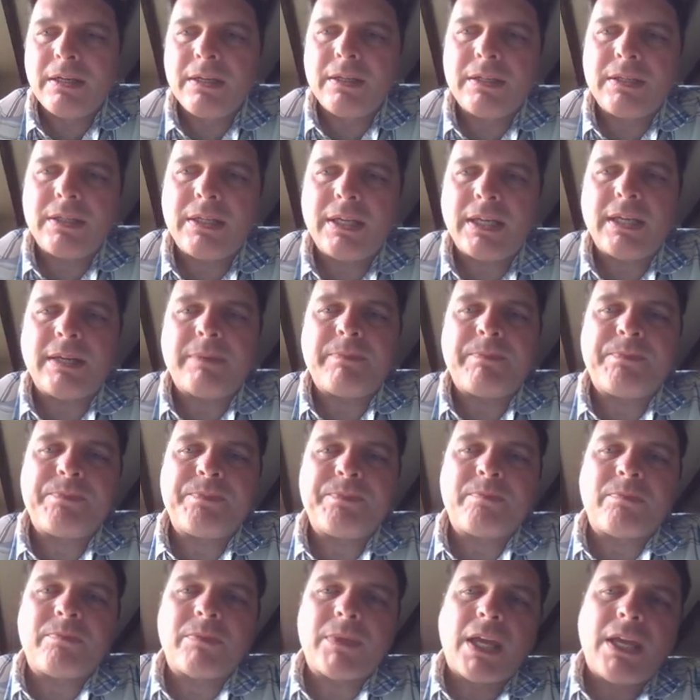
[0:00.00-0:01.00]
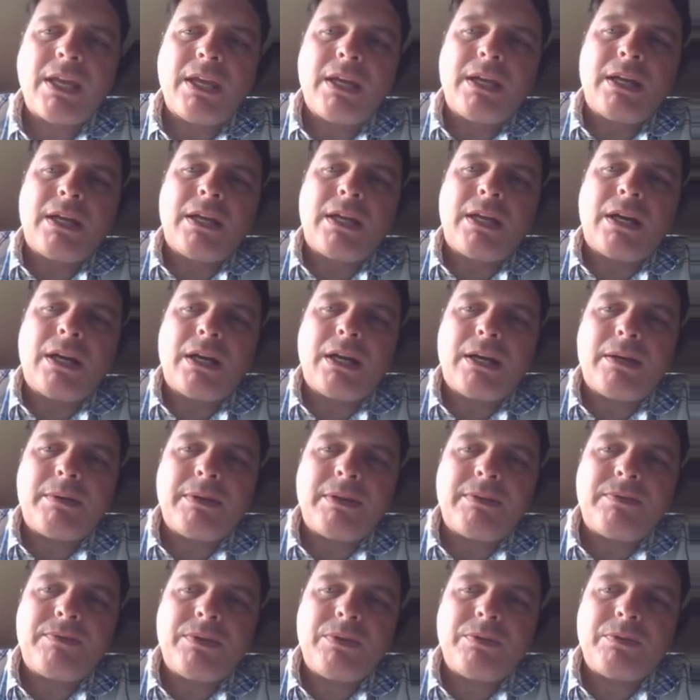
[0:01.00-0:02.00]
Okay.
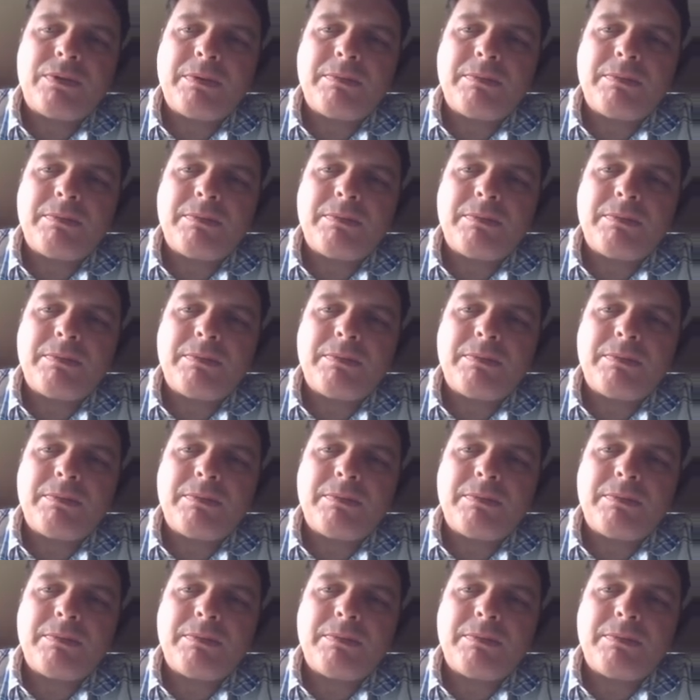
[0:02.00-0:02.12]
If you